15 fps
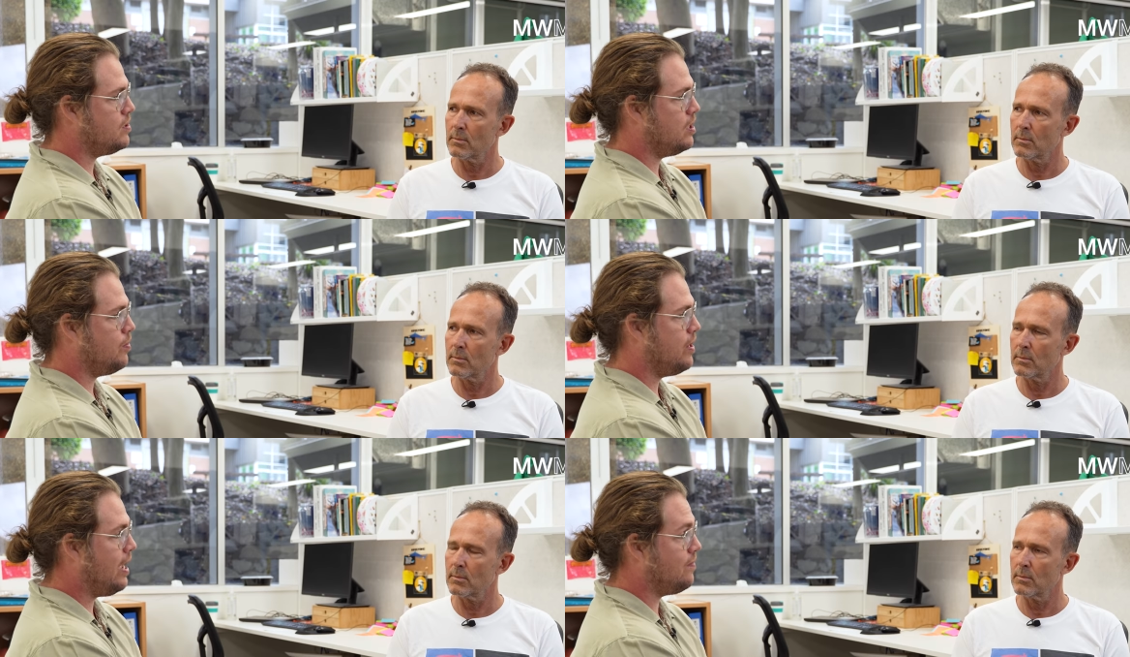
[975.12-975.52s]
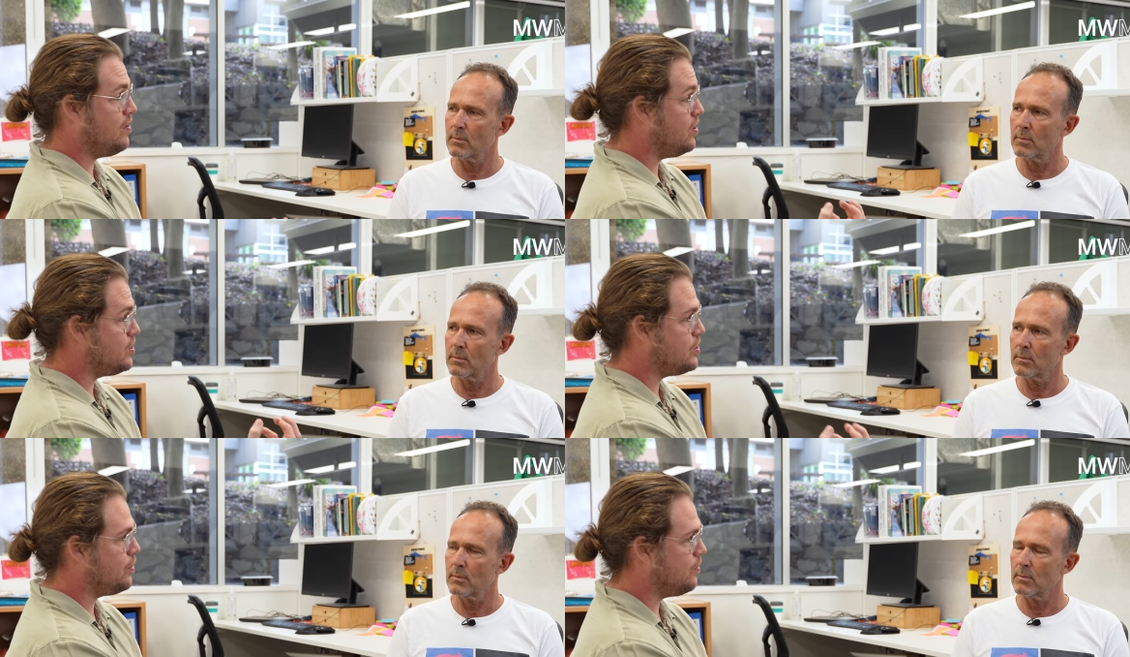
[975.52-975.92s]
Speaker 1: so that we have an
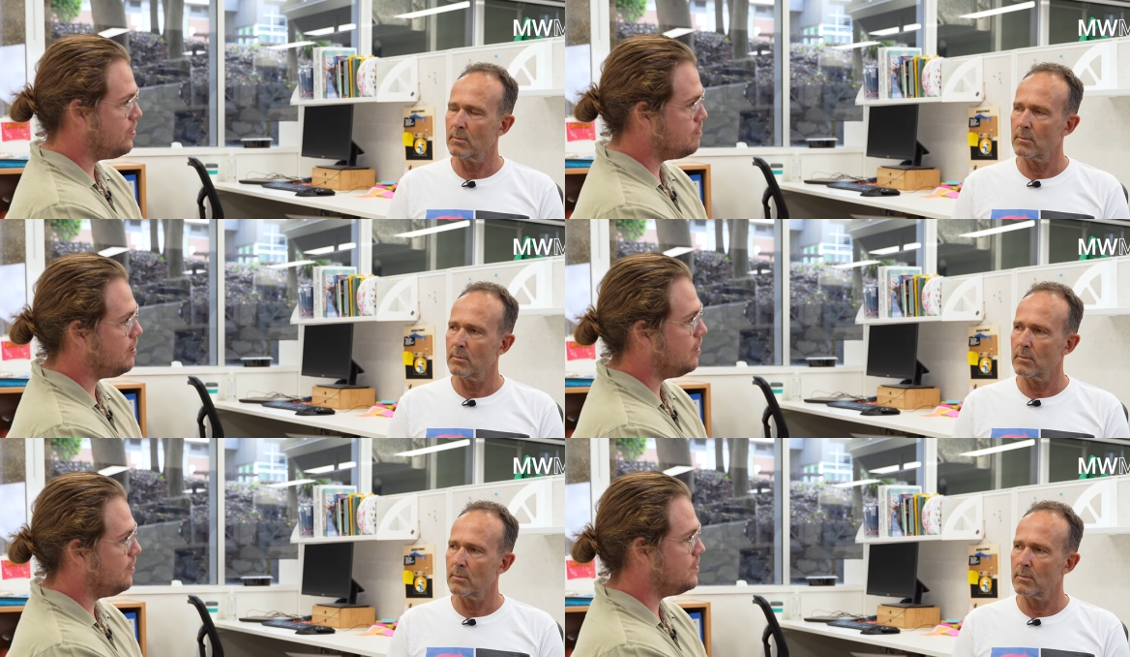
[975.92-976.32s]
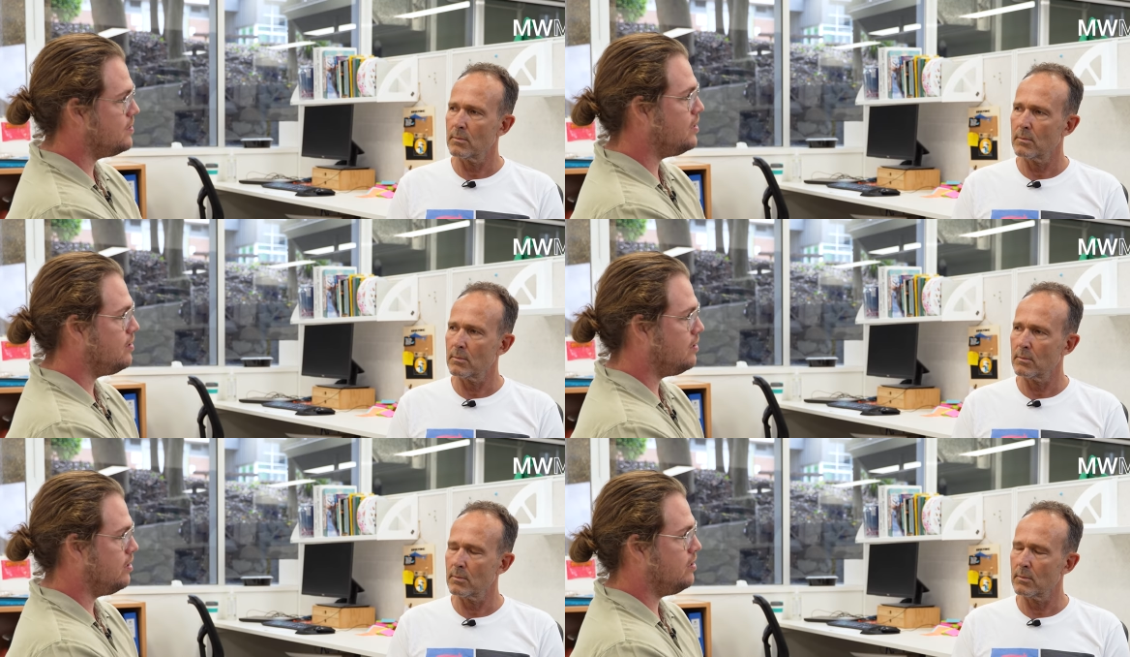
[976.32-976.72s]
insurance
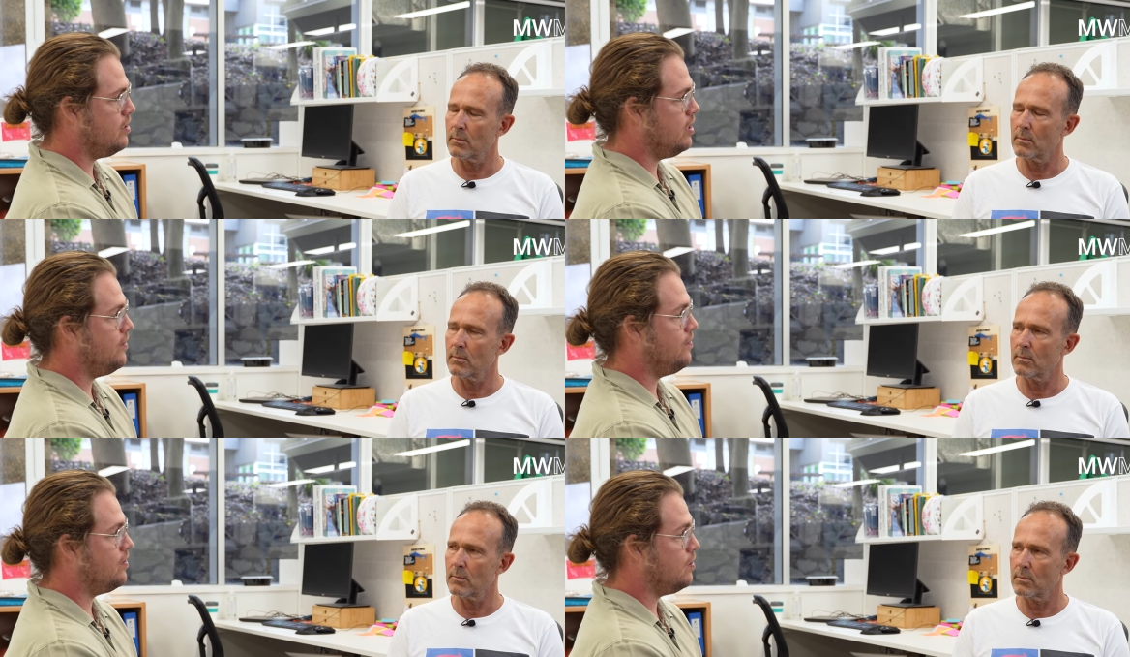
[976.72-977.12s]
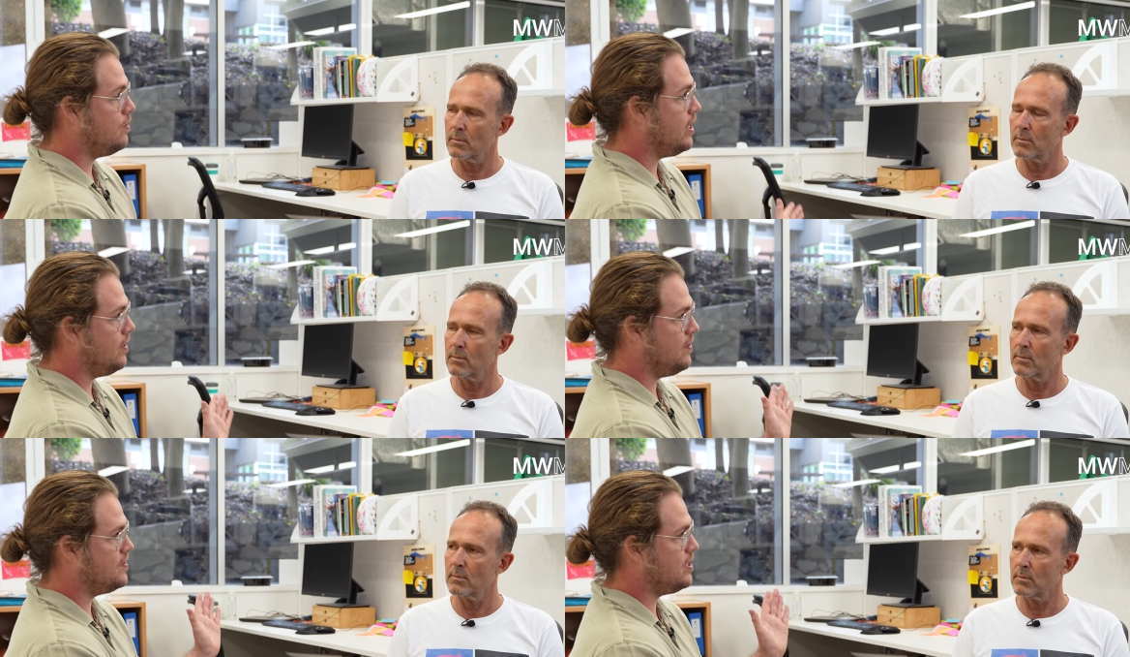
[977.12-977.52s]
policy that mm. if
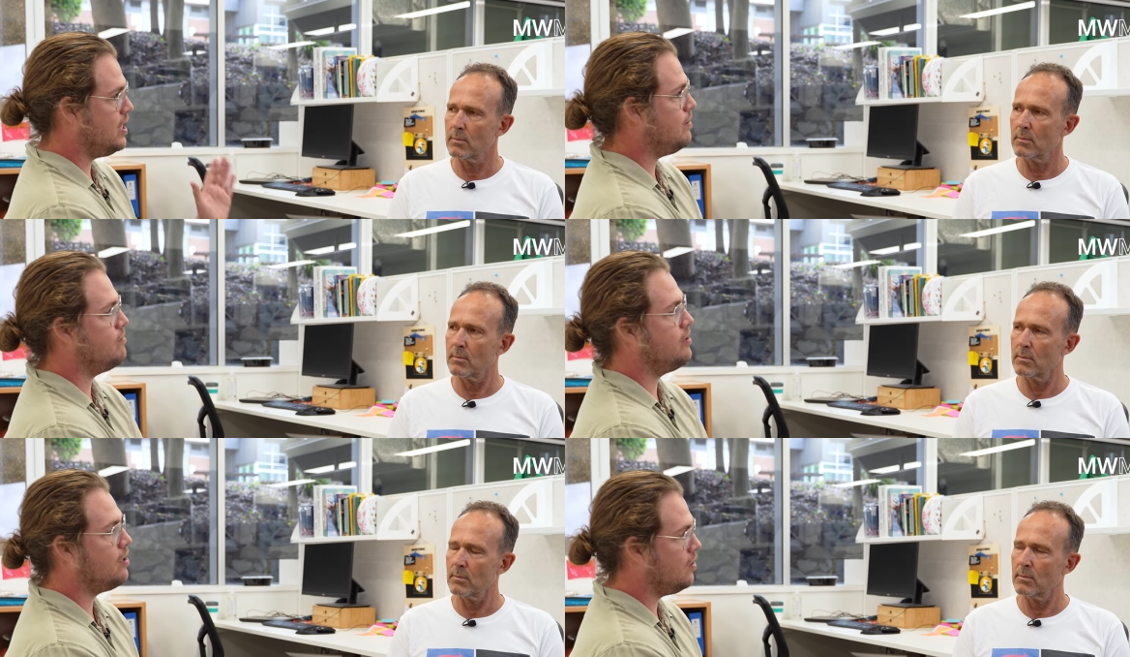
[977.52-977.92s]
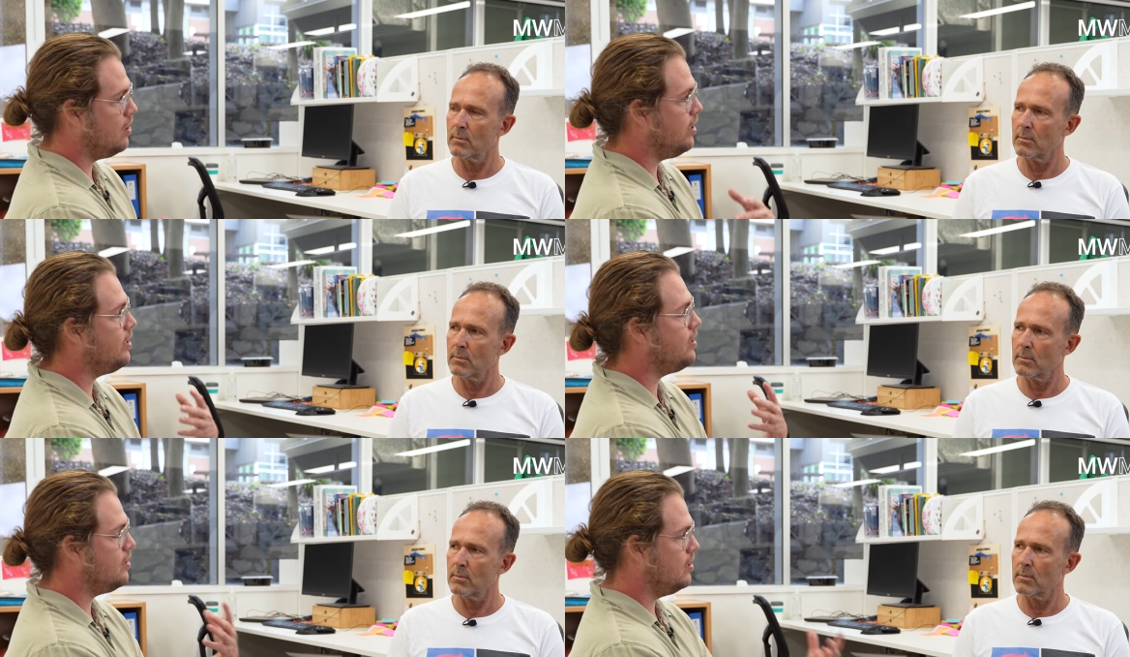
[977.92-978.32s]
koalas keep
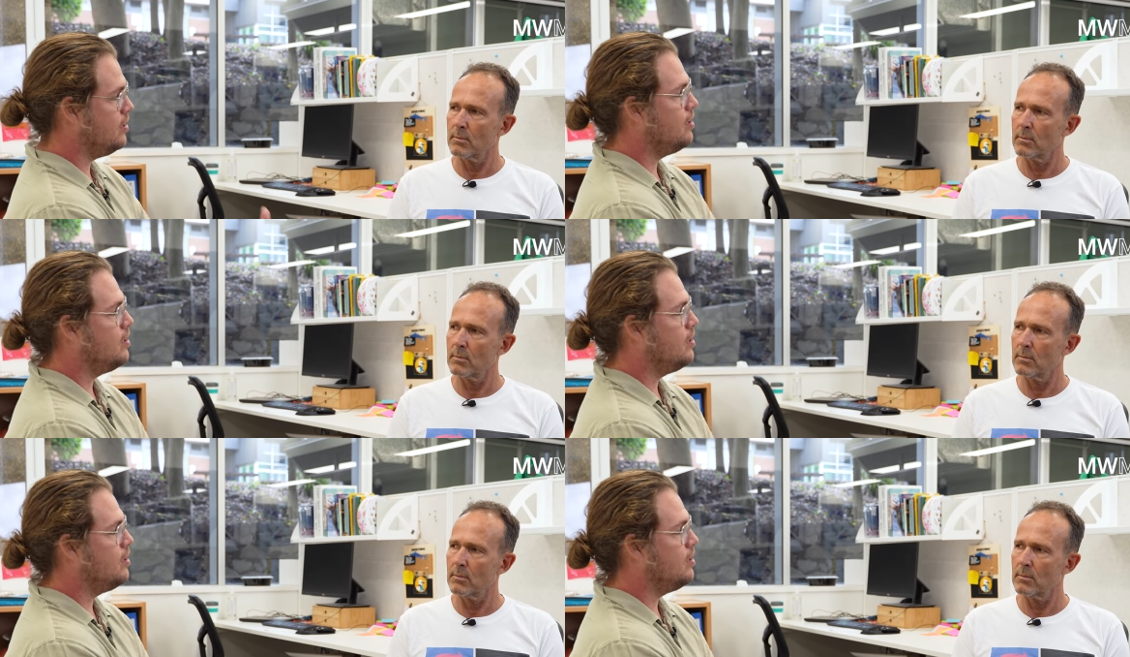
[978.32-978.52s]
declining,